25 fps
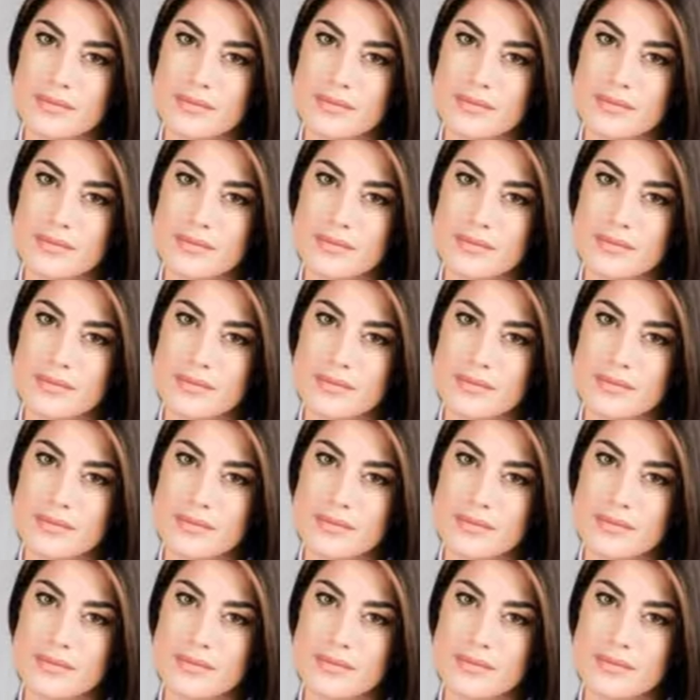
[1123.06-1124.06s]

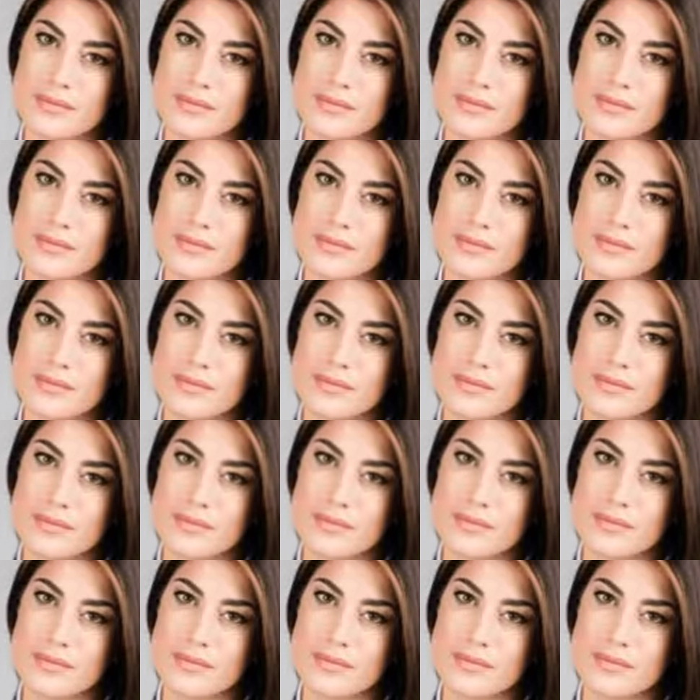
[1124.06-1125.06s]

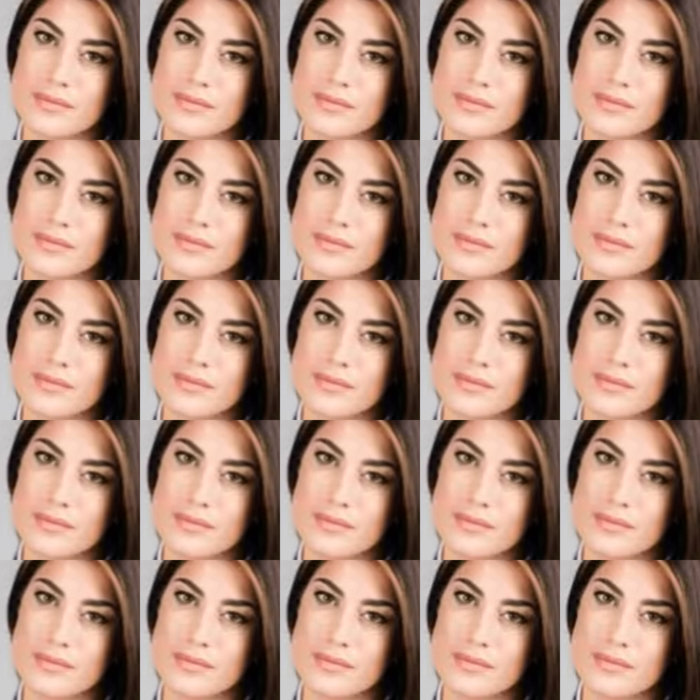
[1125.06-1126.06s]

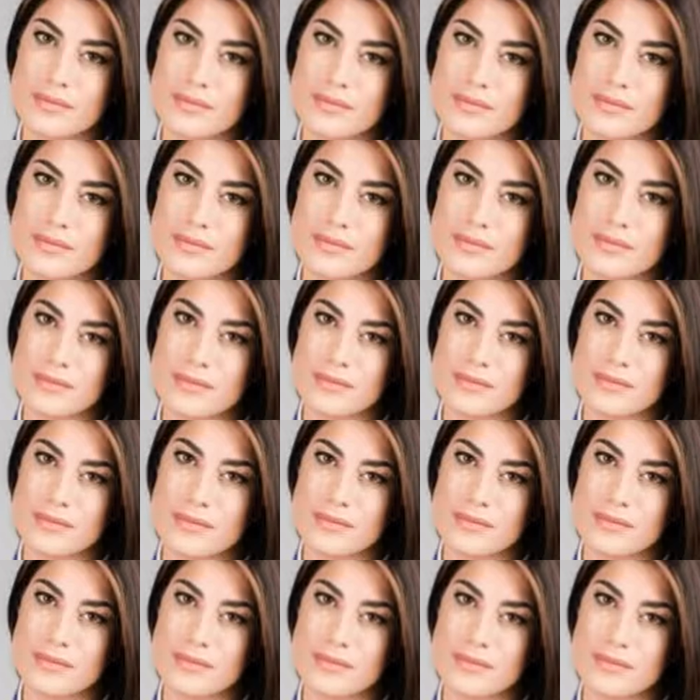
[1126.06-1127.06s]

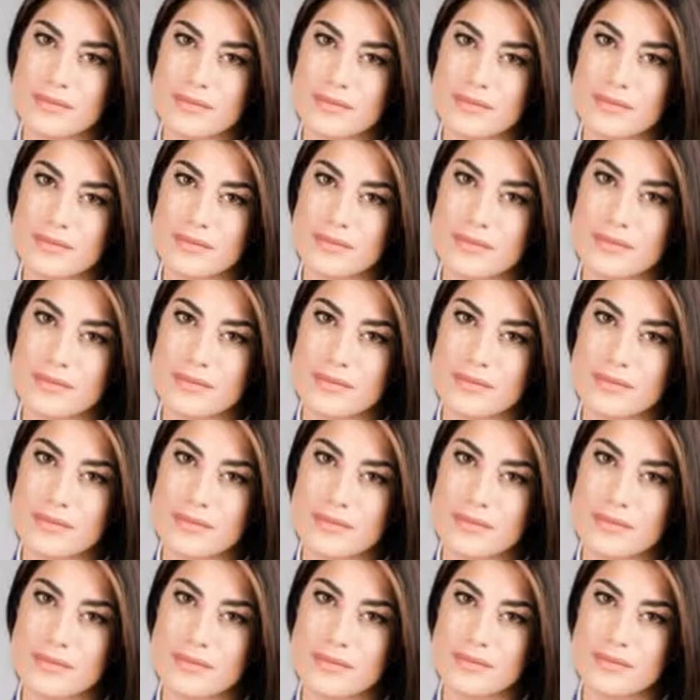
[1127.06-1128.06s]

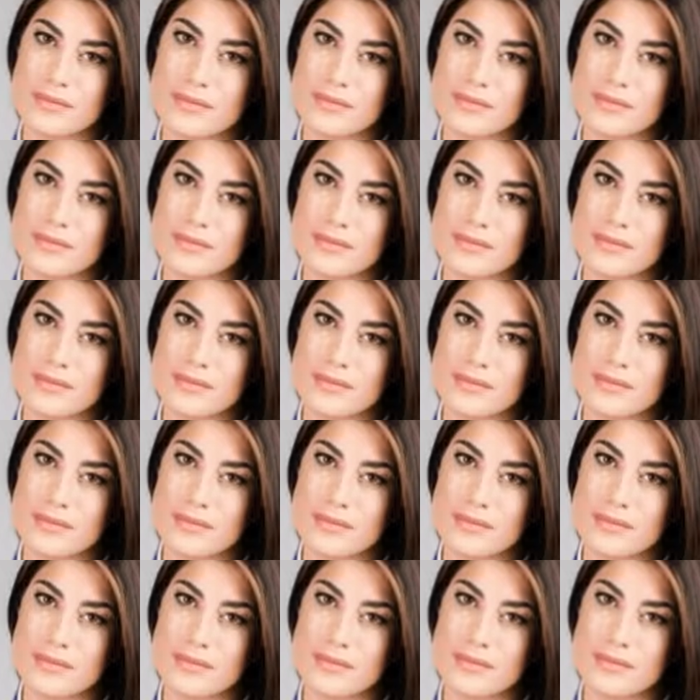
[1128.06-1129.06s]

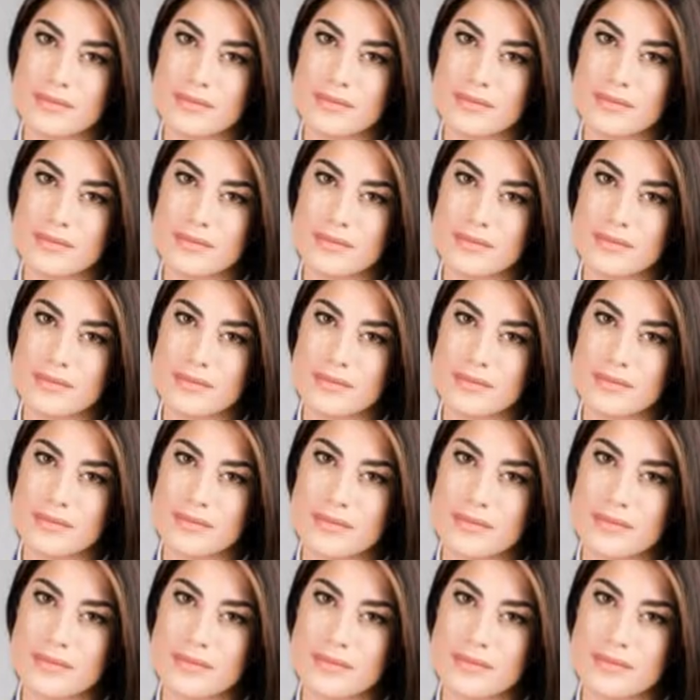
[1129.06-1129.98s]
(not speaking)